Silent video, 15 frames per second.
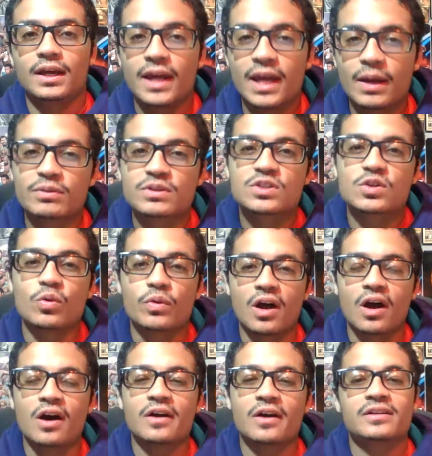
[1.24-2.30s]
Hey, what's going
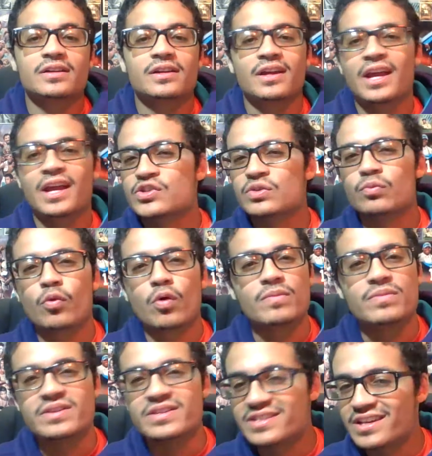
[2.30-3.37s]
on? It's your boy
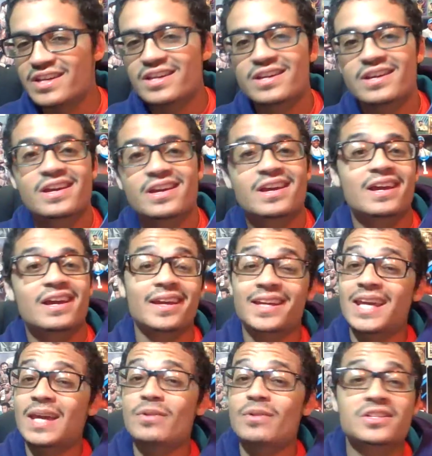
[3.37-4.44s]
BT, and I
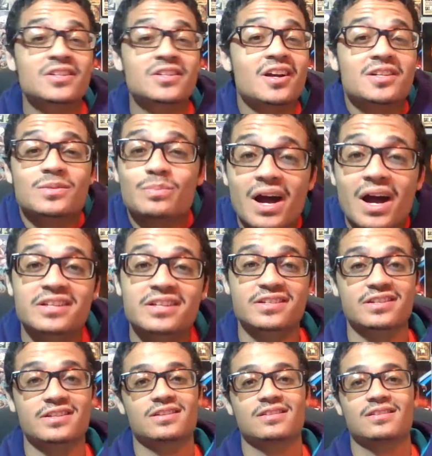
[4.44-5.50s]
came here to talk some
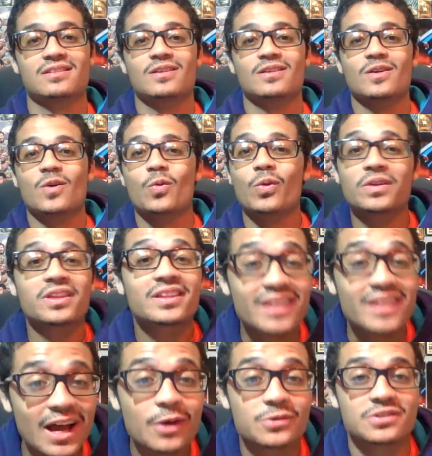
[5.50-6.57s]
boxing with the
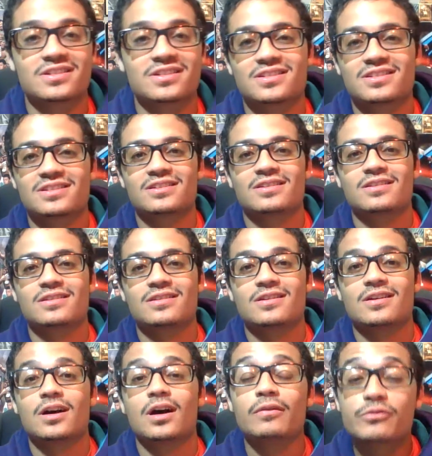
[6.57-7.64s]
thousands
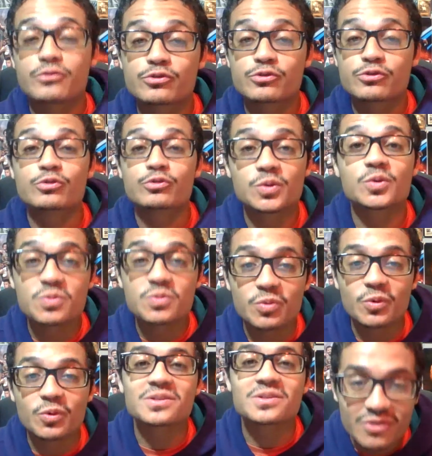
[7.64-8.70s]
of True School
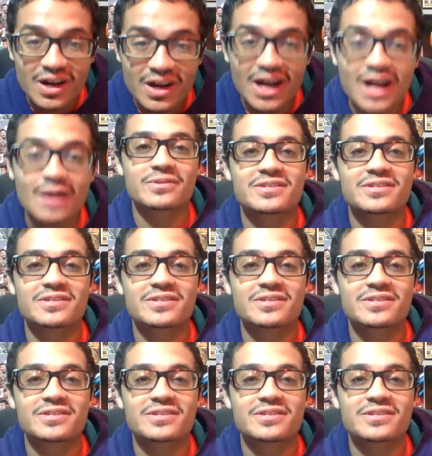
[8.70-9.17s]
Sports subscribers.